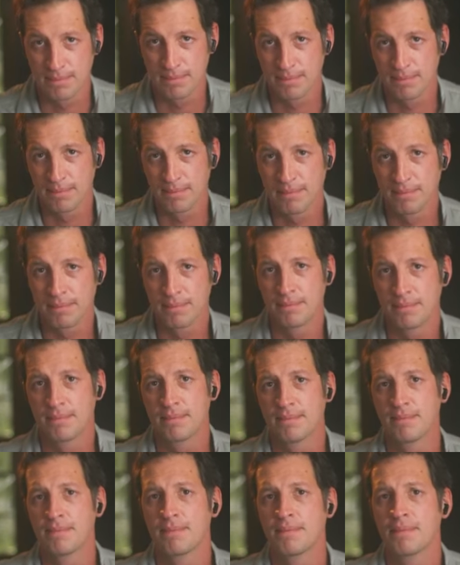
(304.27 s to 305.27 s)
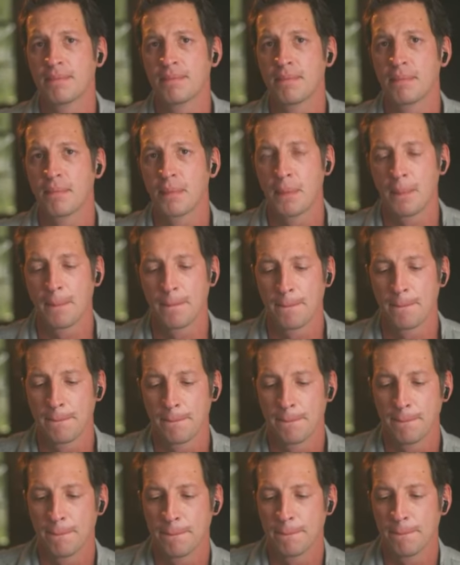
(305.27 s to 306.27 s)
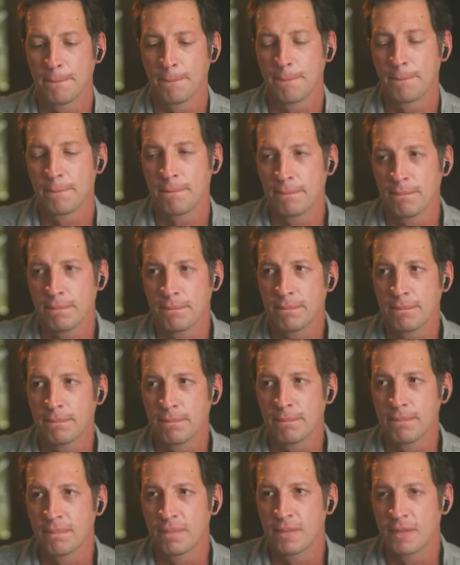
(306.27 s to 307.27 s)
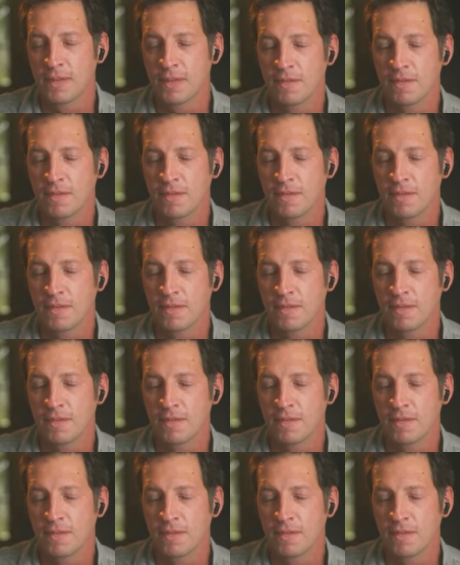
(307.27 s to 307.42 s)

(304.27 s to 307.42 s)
[no speech]